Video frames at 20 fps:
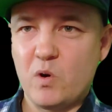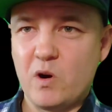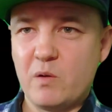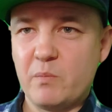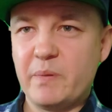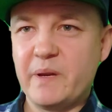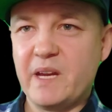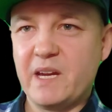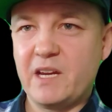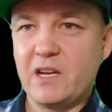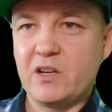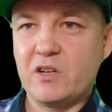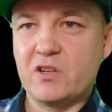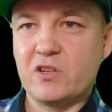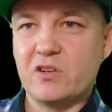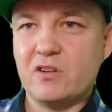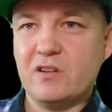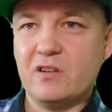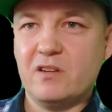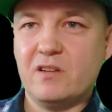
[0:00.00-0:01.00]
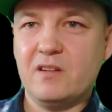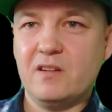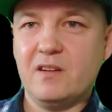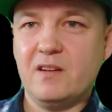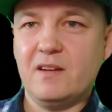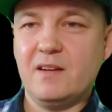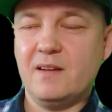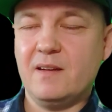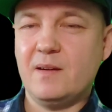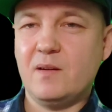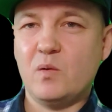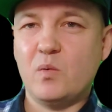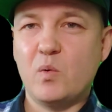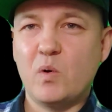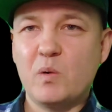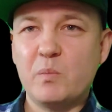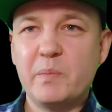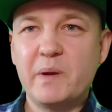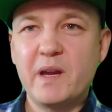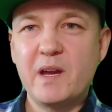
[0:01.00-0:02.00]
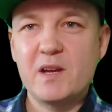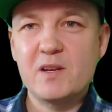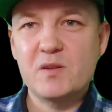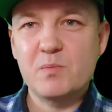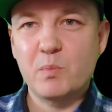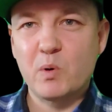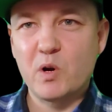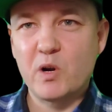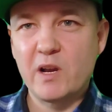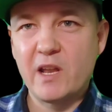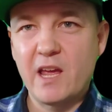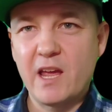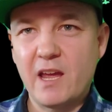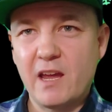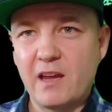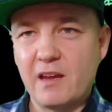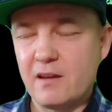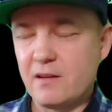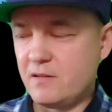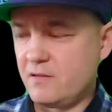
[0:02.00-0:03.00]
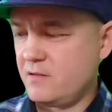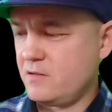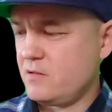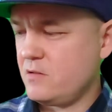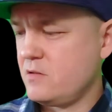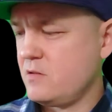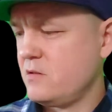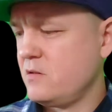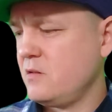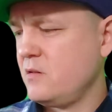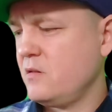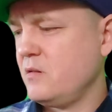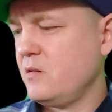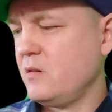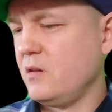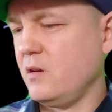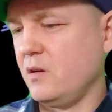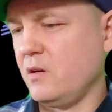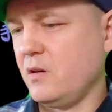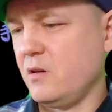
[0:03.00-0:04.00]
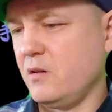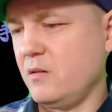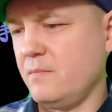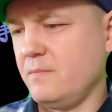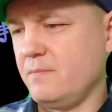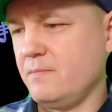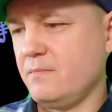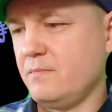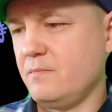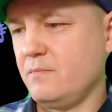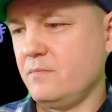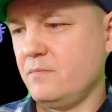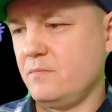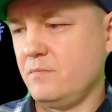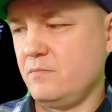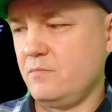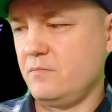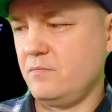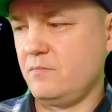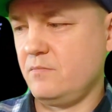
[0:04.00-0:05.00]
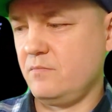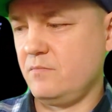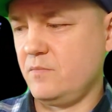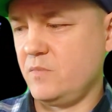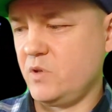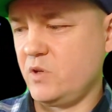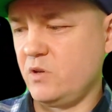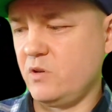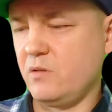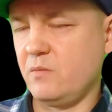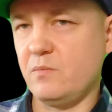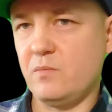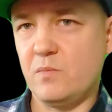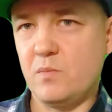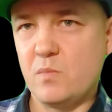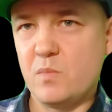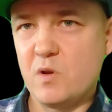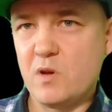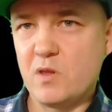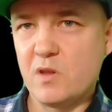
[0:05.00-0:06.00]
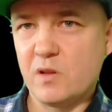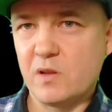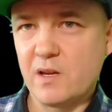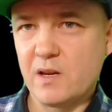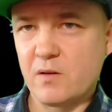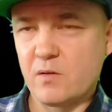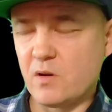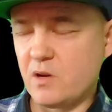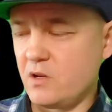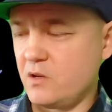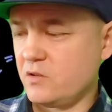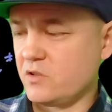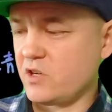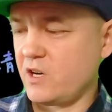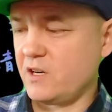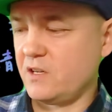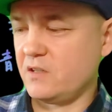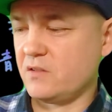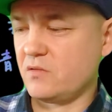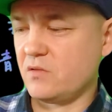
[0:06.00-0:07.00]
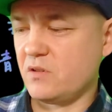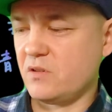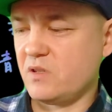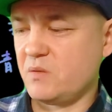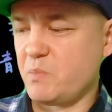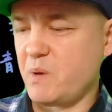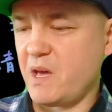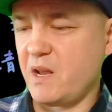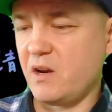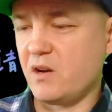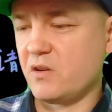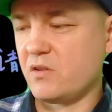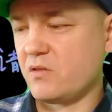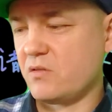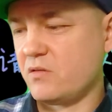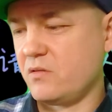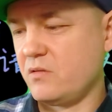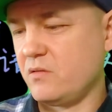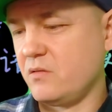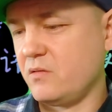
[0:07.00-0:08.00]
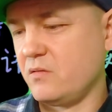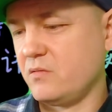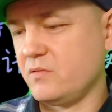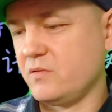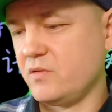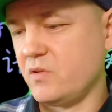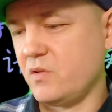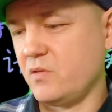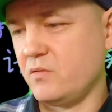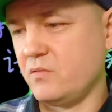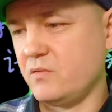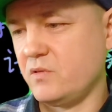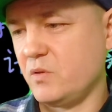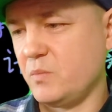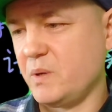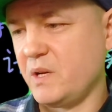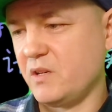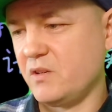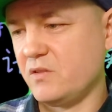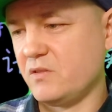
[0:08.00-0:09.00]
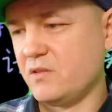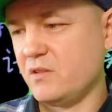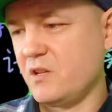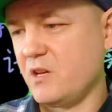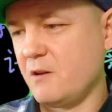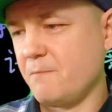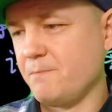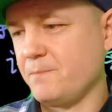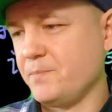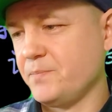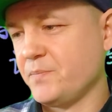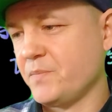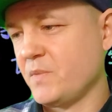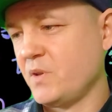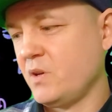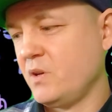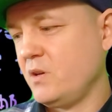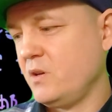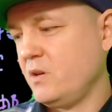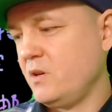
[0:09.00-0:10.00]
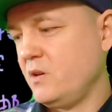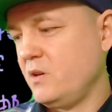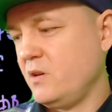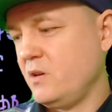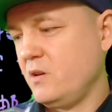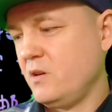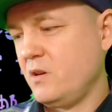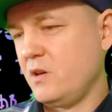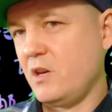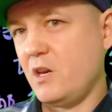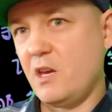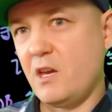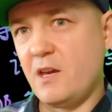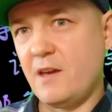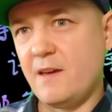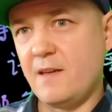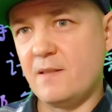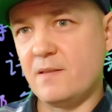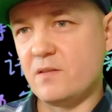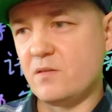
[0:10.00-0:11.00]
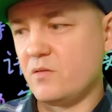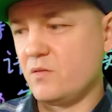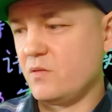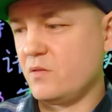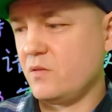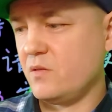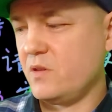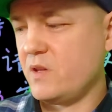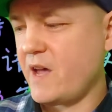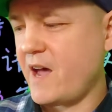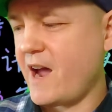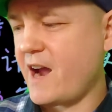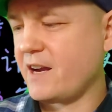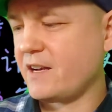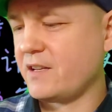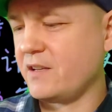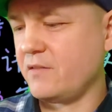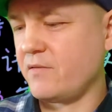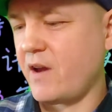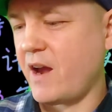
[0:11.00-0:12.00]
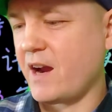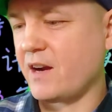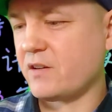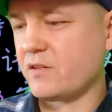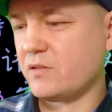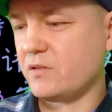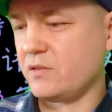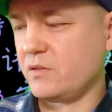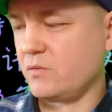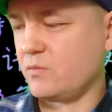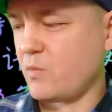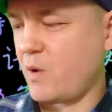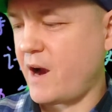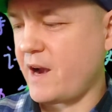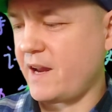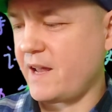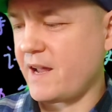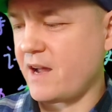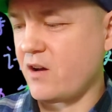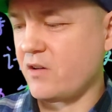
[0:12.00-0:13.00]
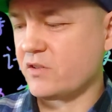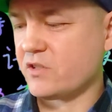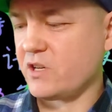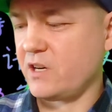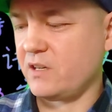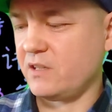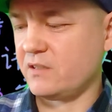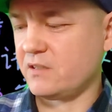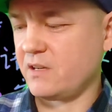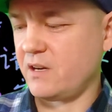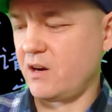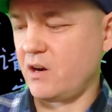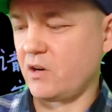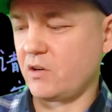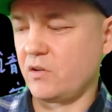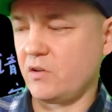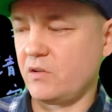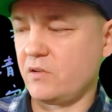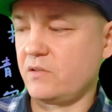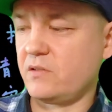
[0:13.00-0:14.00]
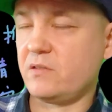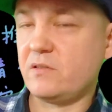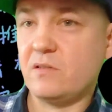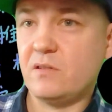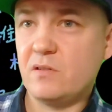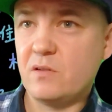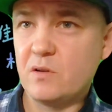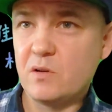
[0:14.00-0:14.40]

one page, one page per day um, um, in the lang in Chinese or in Spanish, so two pages a day. And the act of actually writing out Chinese characters